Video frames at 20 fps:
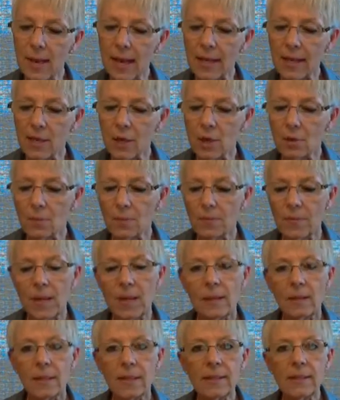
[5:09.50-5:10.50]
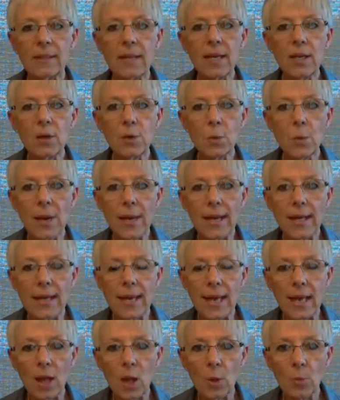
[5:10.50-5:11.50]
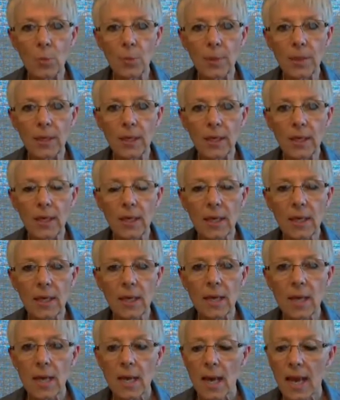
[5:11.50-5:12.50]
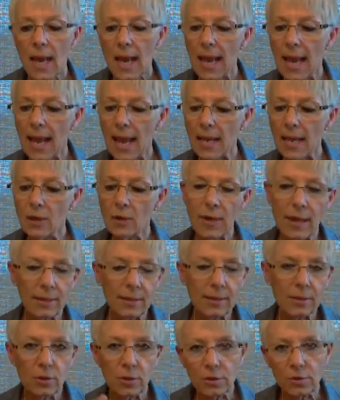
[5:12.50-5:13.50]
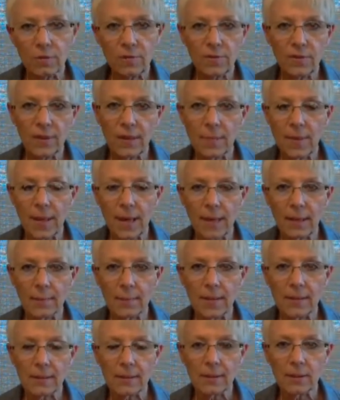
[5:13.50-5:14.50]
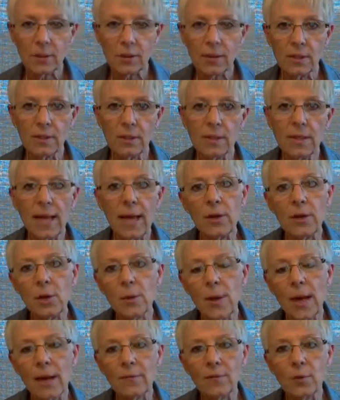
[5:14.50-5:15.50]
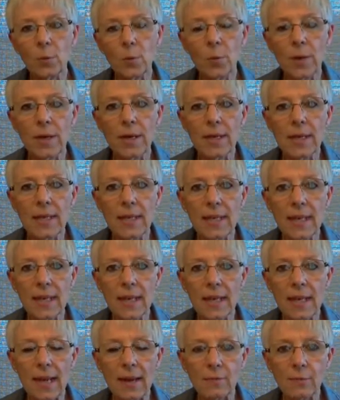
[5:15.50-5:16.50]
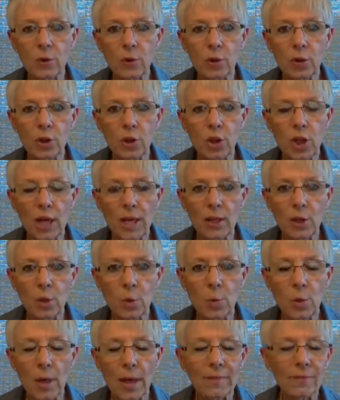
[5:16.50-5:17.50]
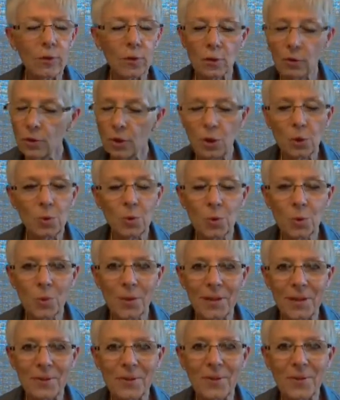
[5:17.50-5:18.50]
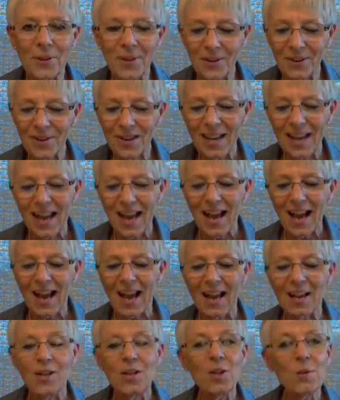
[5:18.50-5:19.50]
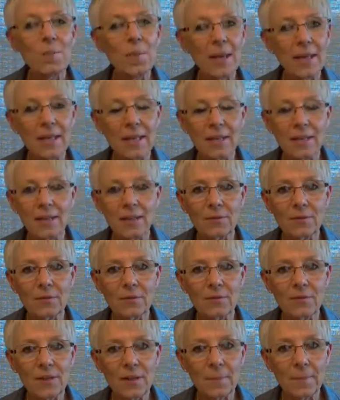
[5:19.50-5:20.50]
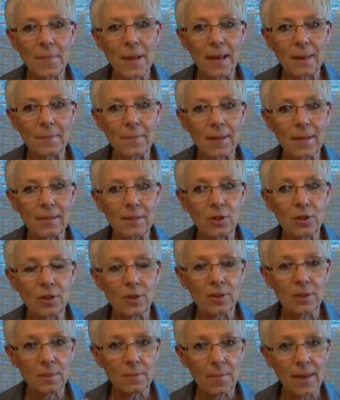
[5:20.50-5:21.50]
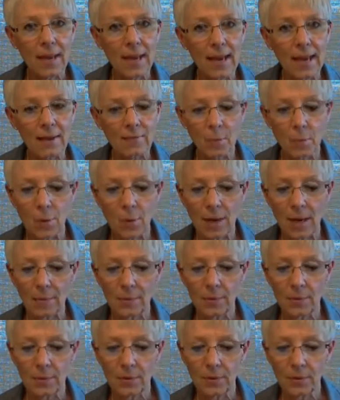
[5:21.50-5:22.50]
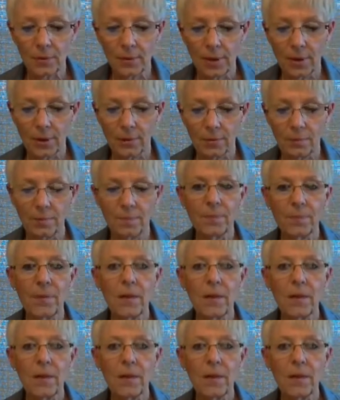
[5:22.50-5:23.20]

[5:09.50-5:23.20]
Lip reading: to bite you. Let's say you ran LP and you got these certain feedback messages, and now you have to run it again after June 23rd. You may get different feedback messages and may have a problem with the loan.